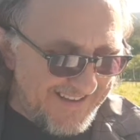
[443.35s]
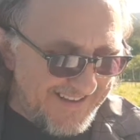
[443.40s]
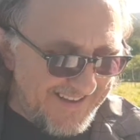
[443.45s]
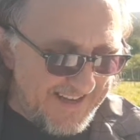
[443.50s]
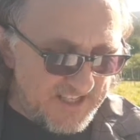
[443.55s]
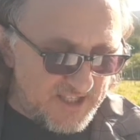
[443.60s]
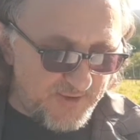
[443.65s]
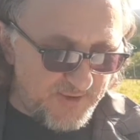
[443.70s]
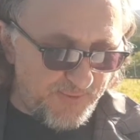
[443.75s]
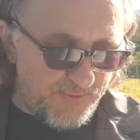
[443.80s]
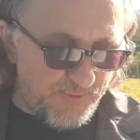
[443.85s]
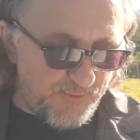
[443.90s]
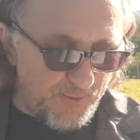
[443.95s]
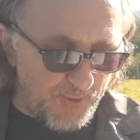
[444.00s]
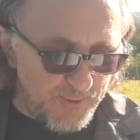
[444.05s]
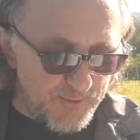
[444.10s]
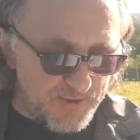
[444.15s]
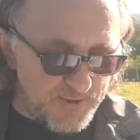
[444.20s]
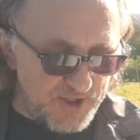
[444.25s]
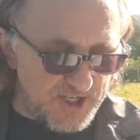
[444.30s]
Its
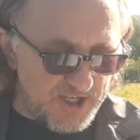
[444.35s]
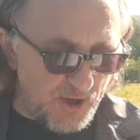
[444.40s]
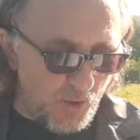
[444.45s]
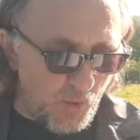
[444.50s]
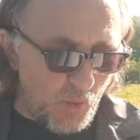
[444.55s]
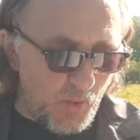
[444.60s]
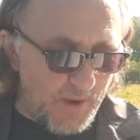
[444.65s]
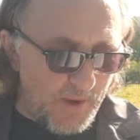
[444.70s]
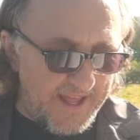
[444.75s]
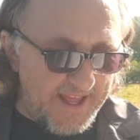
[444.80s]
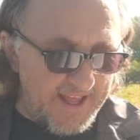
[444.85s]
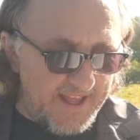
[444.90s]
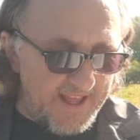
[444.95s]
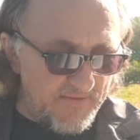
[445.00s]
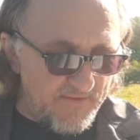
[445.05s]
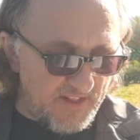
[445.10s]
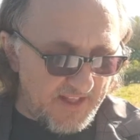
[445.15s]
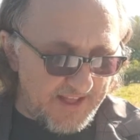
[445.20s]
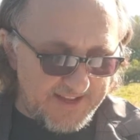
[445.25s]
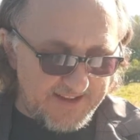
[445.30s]
fruit shall
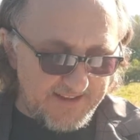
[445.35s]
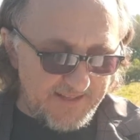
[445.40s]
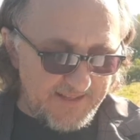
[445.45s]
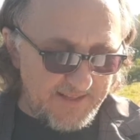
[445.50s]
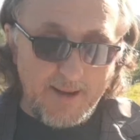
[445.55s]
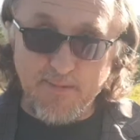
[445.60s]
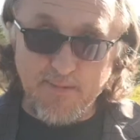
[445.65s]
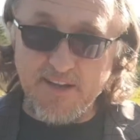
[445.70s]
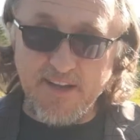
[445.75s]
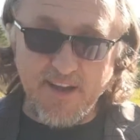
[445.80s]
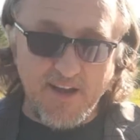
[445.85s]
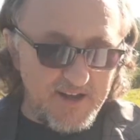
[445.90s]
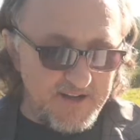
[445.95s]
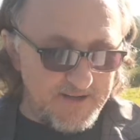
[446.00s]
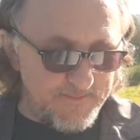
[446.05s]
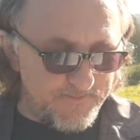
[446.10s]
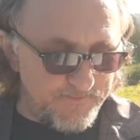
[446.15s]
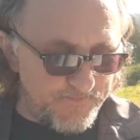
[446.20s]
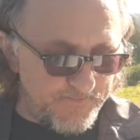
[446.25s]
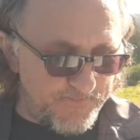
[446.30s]
wave like Lebanon,